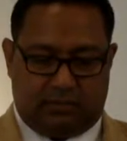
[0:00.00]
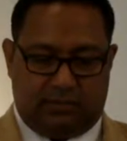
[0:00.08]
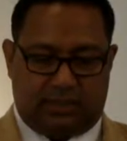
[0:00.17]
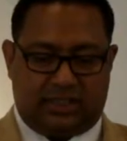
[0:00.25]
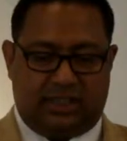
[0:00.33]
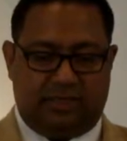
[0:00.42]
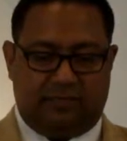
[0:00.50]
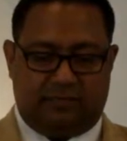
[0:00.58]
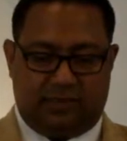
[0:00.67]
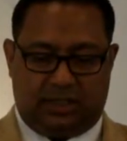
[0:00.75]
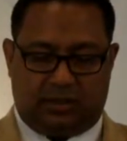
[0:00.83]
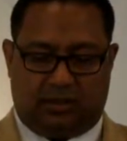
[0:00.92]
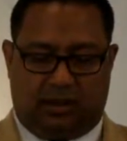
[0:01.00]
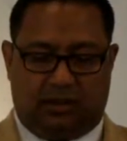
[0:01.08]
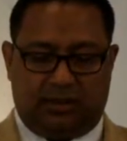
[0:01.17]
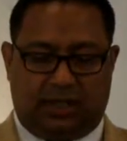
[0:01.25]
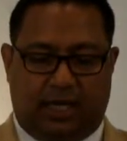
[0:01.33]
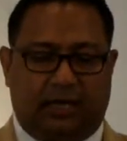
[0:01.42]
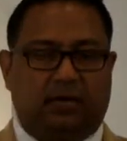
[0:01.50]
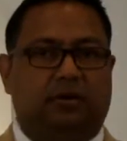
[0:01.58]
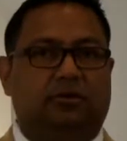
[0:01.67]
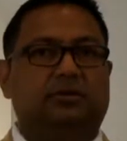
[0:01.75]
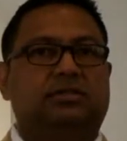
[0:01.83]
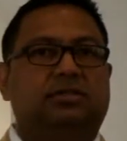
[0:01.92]
received. It's called
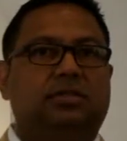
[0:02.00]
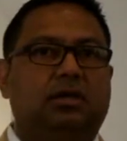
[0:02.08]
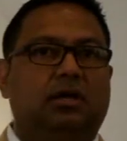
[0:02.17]
Echoes.